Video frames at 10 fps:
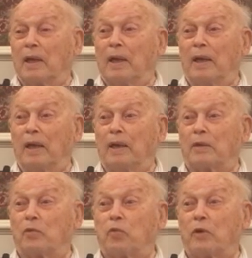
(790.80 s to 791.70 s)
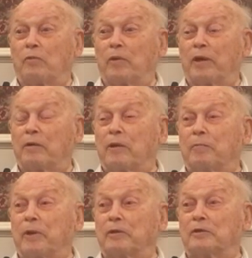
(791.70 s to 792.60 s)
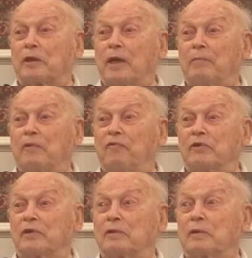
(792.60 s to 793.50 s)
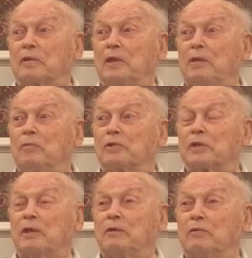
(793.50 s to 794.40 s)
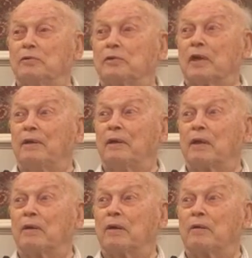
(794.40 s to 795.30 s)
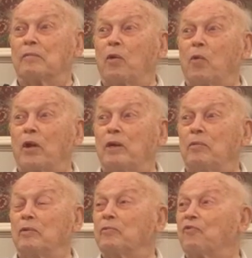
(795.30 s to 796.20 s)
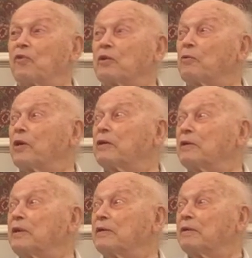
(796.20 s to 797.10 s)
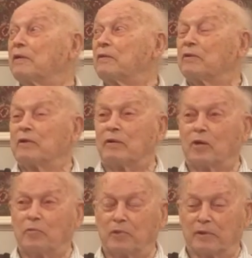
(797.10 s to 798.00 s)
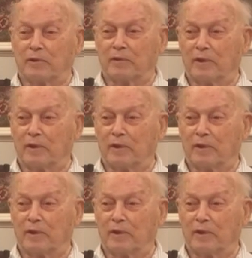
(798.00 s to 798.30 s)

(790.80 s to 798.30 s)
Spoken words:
and when my parents came to visit, the mosquitoes tried to carry them away, but before we could get to the door to open it.